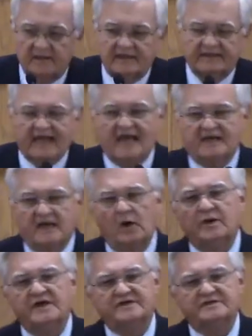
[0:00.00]
Now,
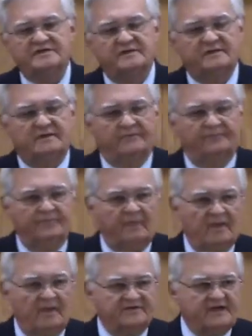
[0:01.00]
notice
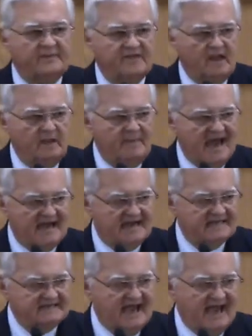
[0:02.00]
something about a
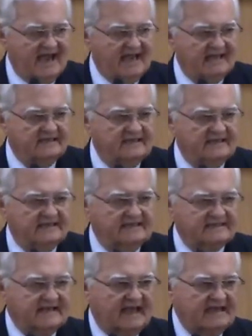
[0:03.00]
design. In
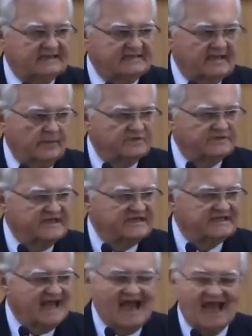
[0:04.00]
this case, there was
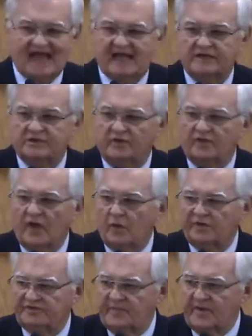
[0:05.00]
design to the
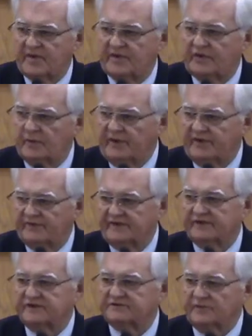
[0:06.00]
Holy Spirit doing
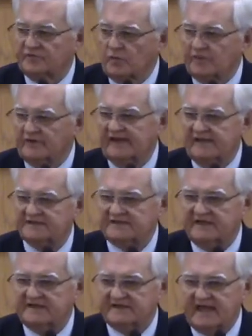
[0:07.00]
this with Cornelius
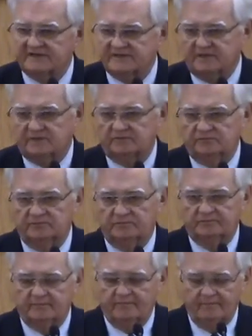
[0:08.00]
and his household.
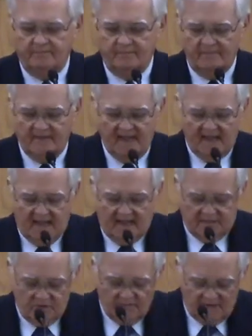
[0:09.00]

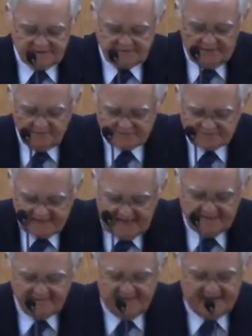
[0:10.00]
You must
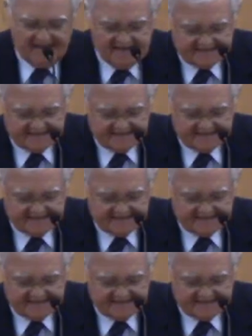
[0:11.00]
understand that a